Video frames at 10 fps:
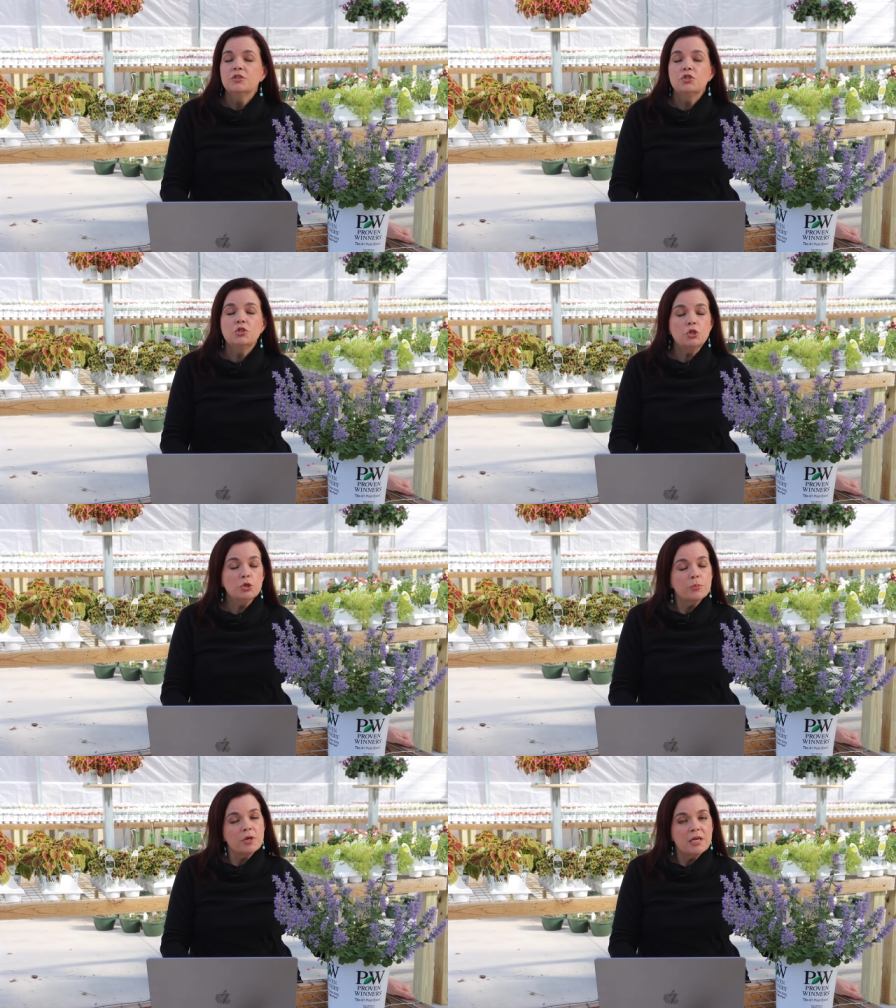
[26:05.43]

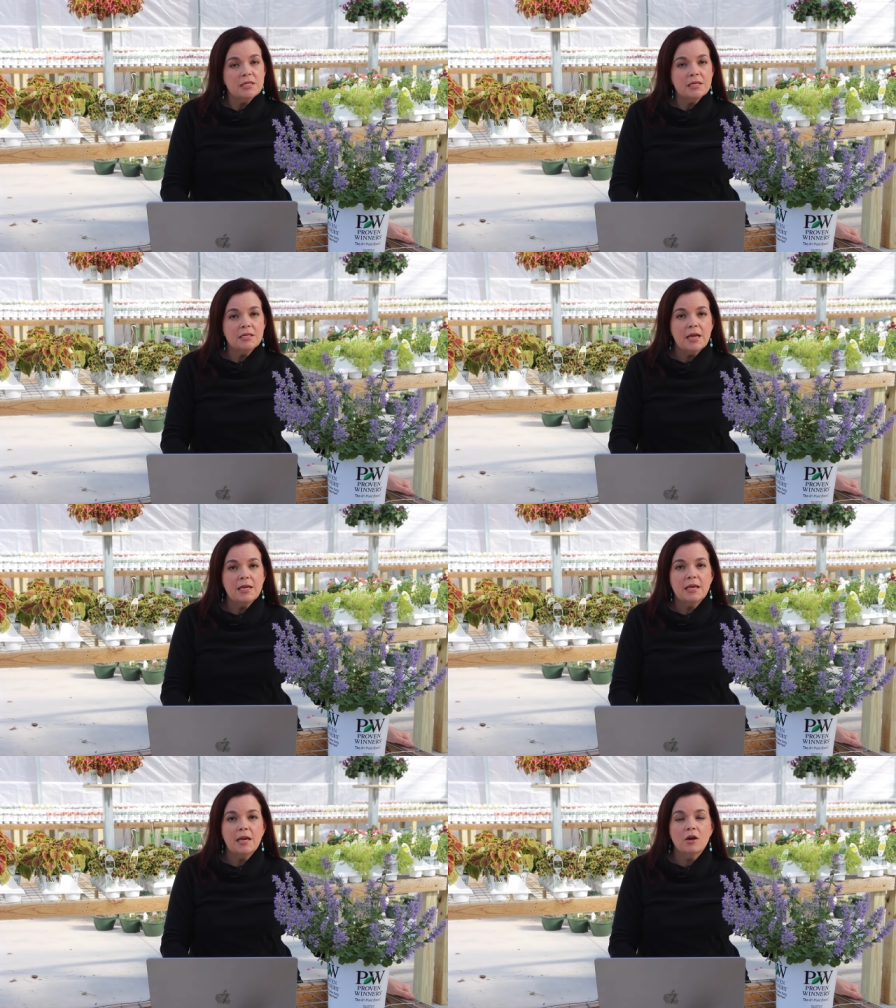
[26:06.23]
super easy to
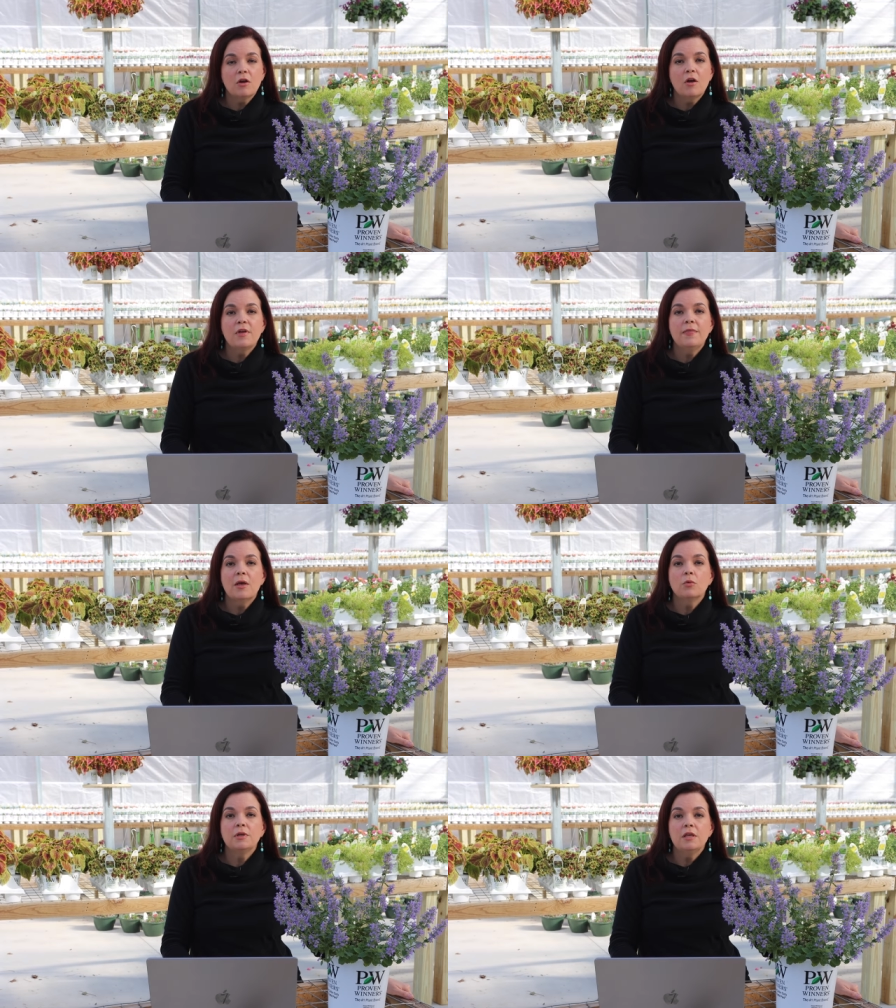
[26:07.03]
take care of and
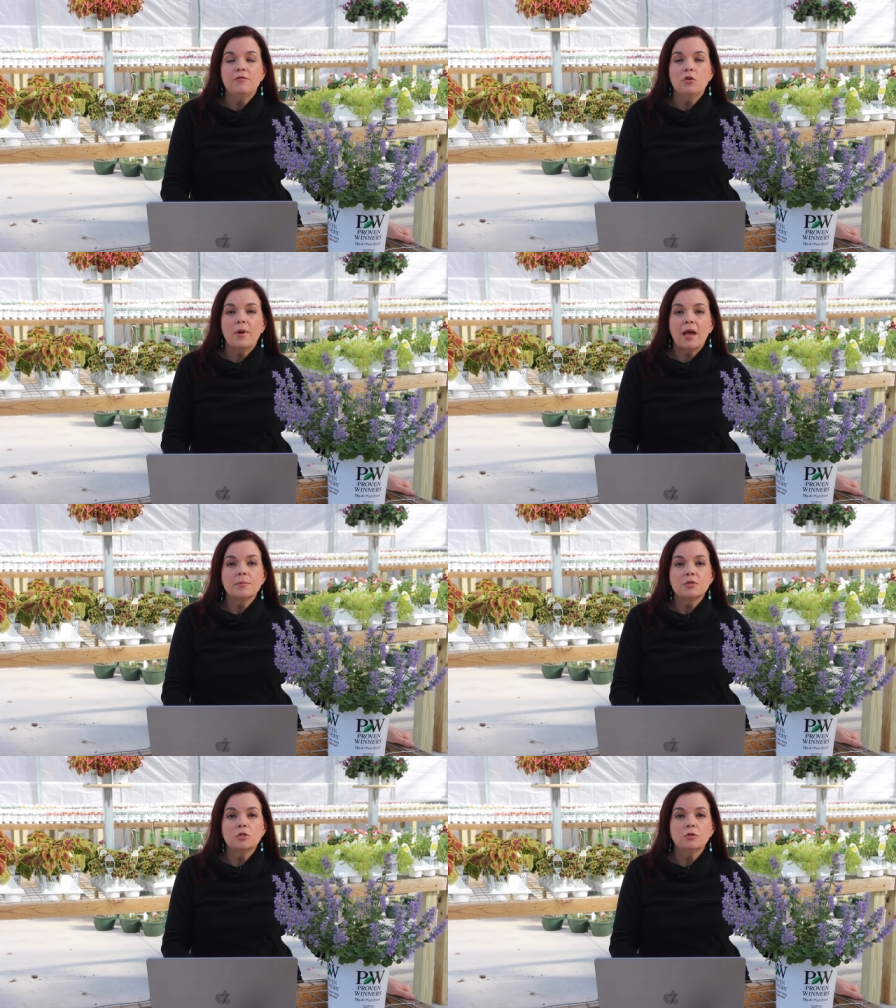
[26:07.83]
that will give you
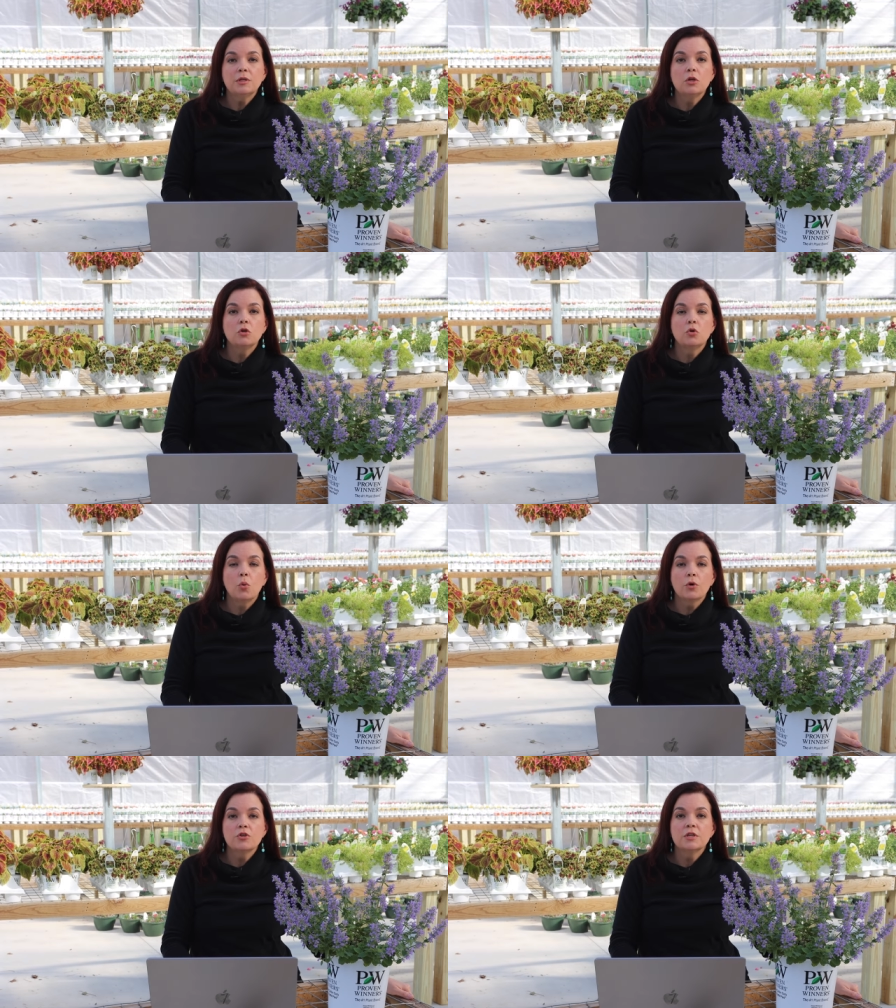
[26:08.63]
absolutely
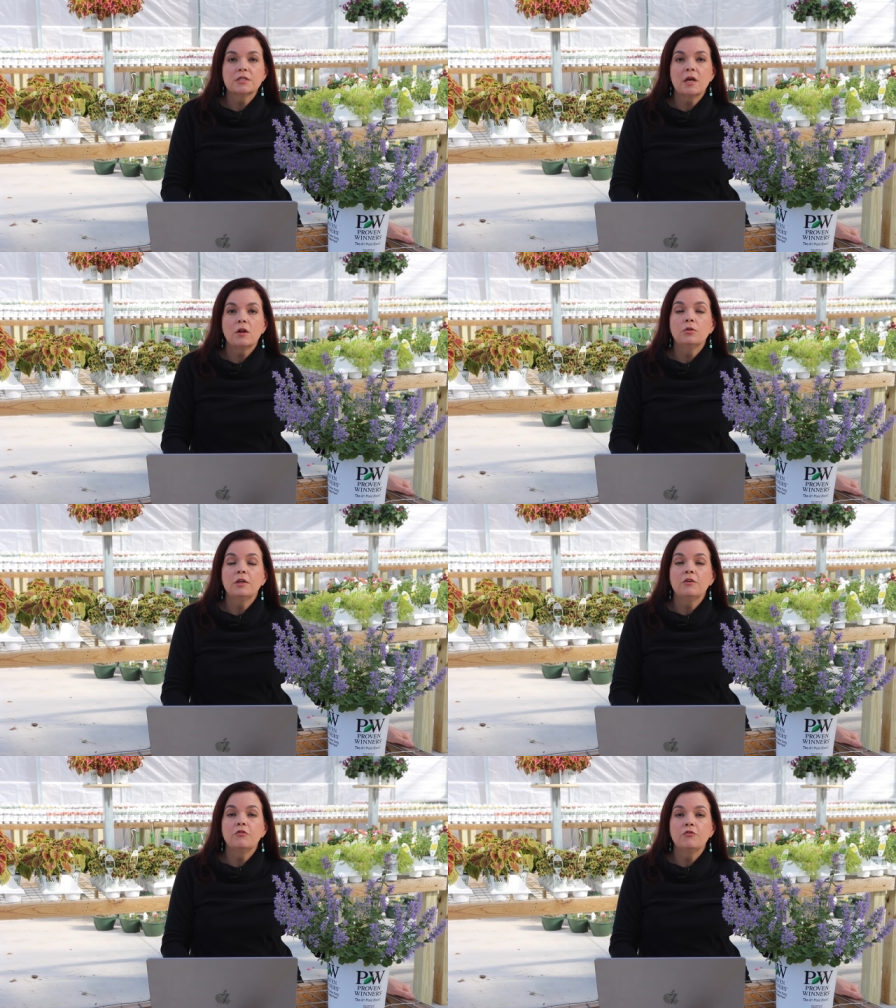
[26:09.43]
gorgeous not
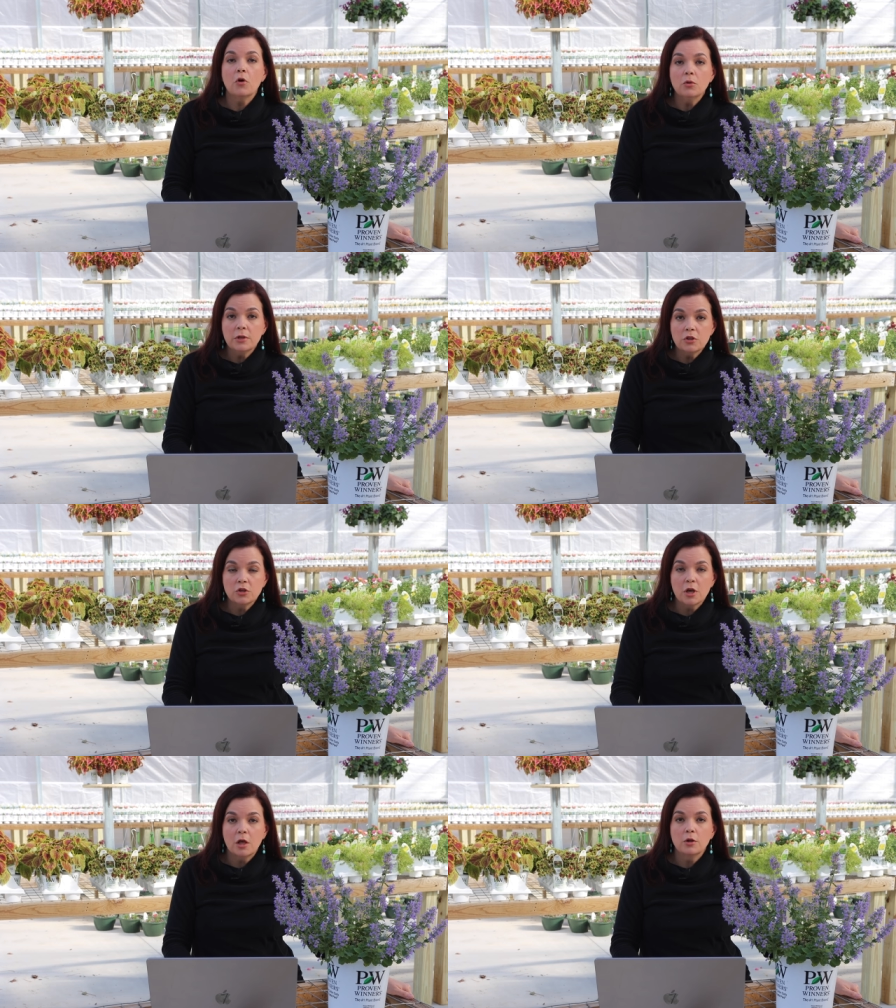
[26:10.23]
only
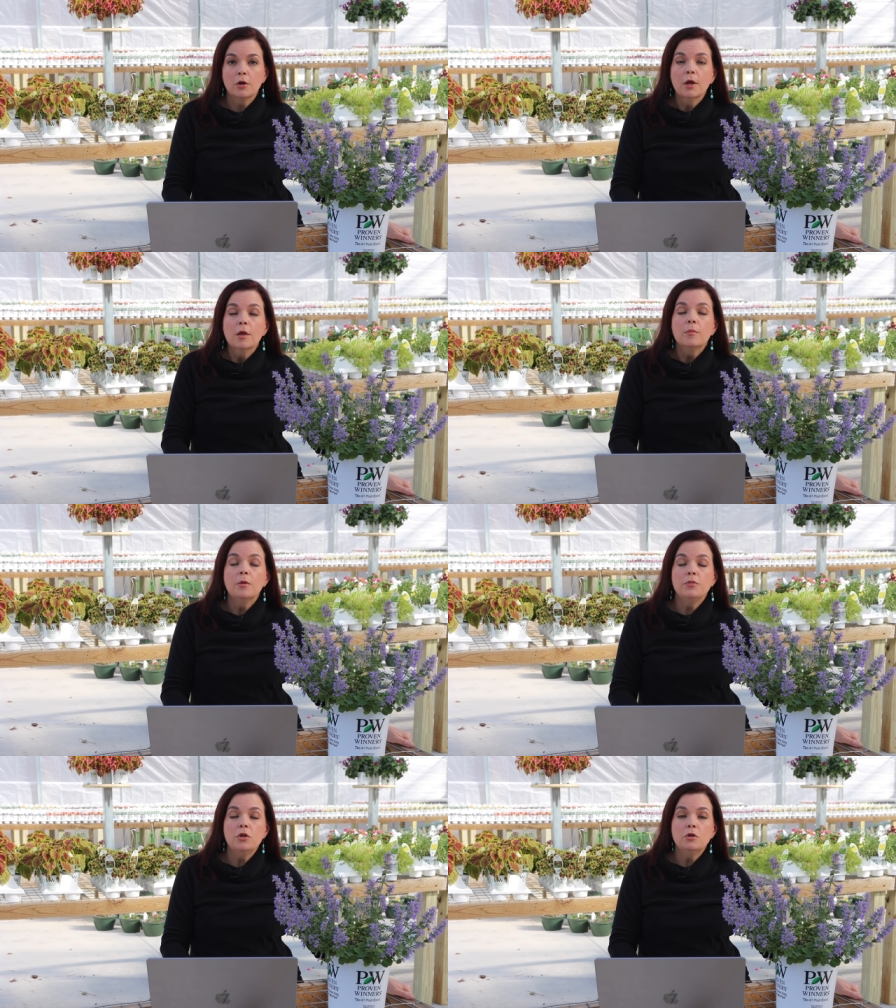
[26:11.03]
foliage color
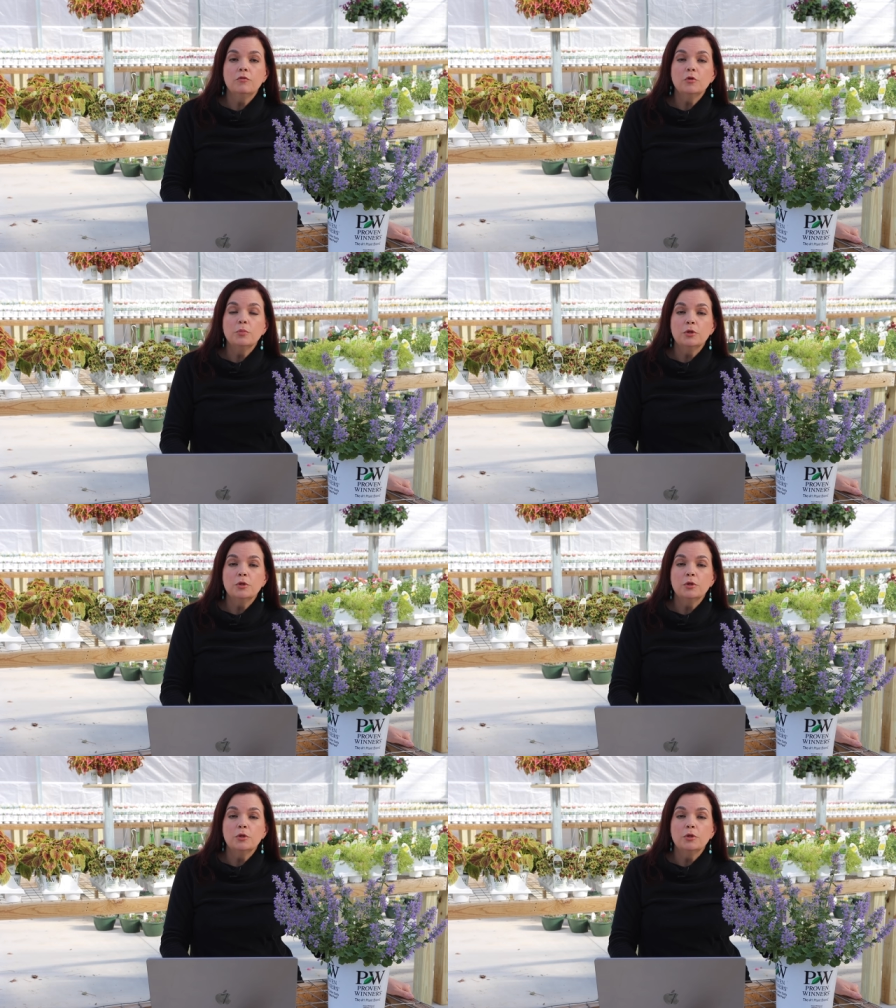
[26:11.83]
but beautiful